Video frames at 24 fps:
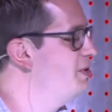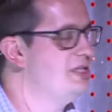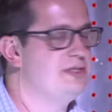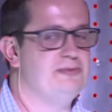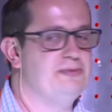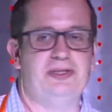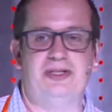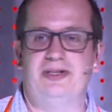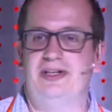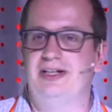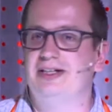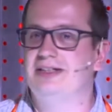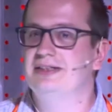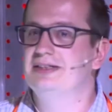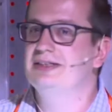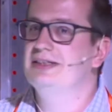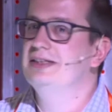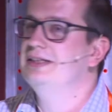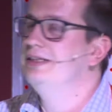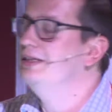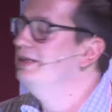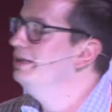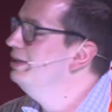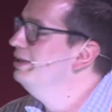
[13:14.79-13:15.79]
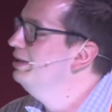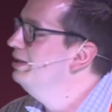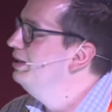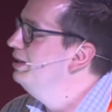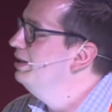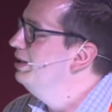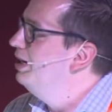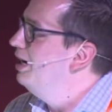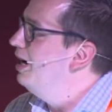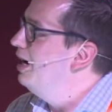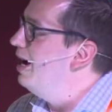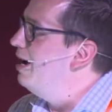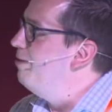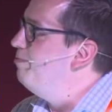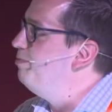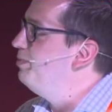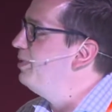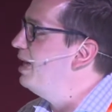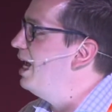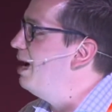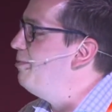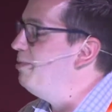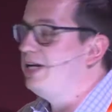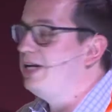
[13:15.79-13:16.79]
to be doing. And
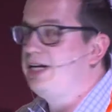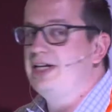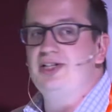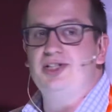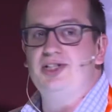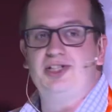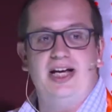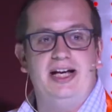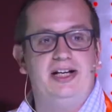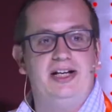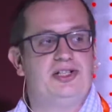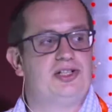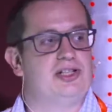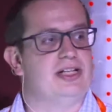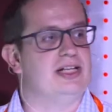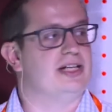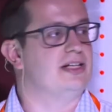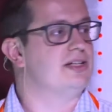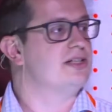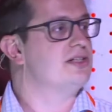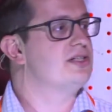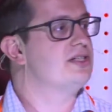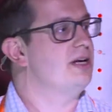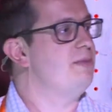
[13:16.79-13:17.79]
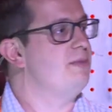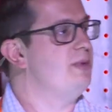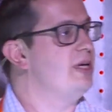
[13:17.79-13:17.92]
we couldn't change things, so we